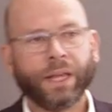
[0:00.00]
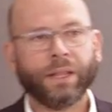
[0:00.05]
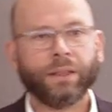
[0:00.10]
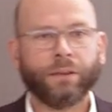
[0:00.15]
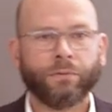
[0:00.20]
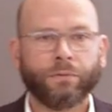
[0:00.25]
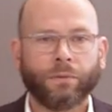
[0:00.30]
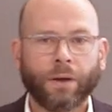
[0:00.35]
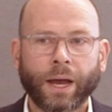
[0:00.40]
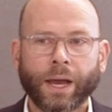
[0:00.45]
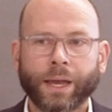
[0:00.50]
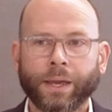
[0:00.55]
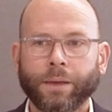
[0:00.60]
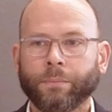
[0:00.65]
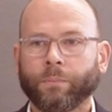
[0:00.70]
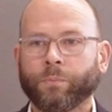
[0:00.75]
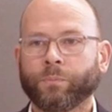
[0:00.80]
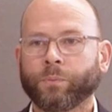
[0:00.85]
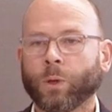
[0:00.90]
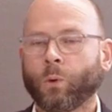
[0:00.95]
identify
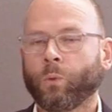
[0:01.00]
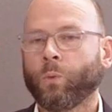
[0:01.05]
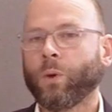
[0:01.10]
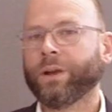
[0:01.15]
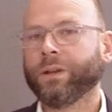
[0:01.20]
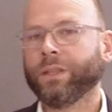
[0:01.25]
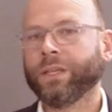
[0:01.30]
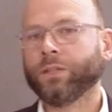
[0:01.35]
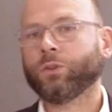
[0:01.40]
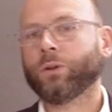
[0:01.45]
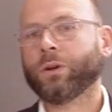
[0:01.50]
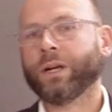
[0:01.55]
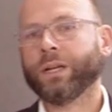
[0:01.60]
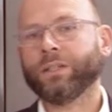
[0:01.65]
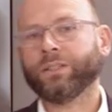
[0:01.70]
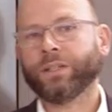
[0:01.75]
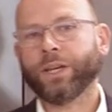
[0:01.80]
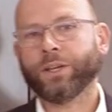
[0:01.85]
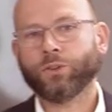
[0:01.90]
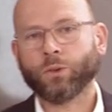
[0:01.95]
where this
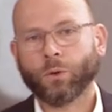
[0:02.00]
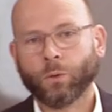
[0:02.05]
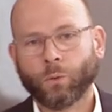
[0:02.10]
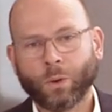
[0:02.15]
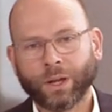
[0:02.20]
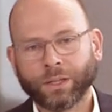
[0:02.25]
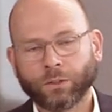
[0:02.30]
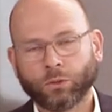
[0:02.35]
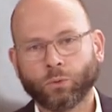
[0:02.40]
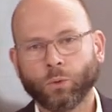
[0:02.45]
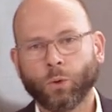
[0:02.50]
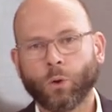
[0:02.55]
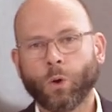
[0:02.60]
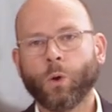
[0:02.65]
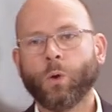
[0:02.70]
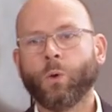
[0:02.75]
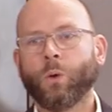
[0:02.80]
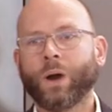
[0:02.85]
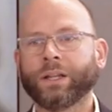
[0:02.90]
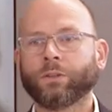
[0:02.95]
organization wants to
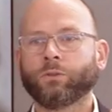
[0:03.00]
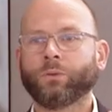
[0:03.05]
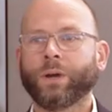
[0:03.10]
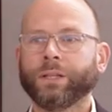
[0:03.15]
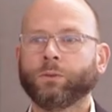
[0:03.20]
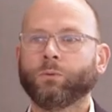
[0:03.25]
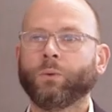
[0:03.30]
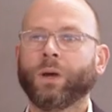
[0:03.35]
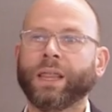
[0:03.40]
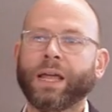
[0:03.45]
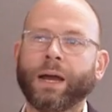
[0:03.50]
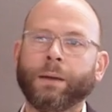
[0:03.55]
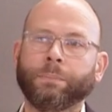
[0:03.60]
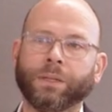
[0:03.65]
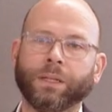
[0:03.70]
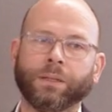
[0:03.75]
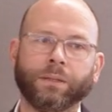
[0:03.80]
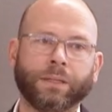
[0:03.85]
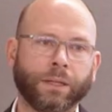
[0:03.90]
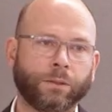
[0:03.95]
go and try to
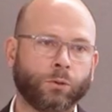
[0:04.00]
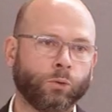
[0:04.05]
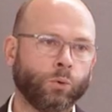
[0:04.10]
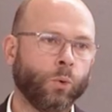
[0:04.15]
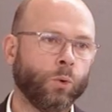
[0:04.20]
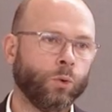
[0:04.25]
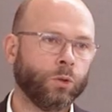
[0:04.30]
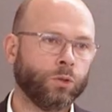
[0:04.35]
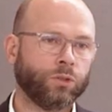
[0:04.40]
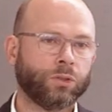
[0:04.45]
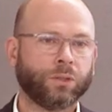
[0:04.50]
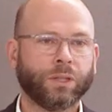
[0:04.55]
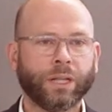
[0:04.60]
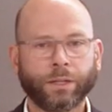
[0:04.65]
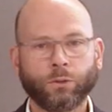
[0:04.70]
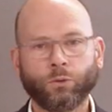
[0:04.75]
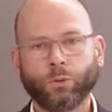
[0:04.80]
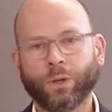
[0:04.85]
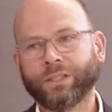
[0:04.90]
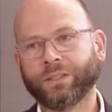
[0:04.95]
adapt the tools
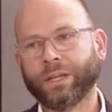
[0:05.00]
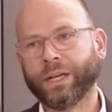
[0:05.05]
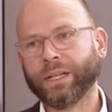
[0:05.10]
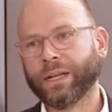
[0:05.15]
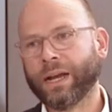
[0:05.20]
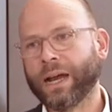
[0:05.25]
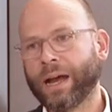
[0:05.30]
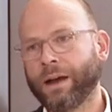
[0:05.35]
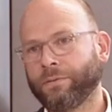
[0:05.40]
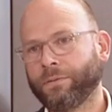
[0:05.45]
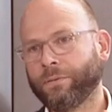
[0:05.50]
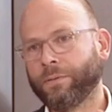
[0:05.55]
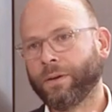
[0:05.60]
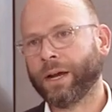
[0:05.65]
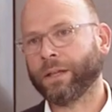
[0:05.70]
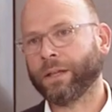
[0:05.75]
that USAID have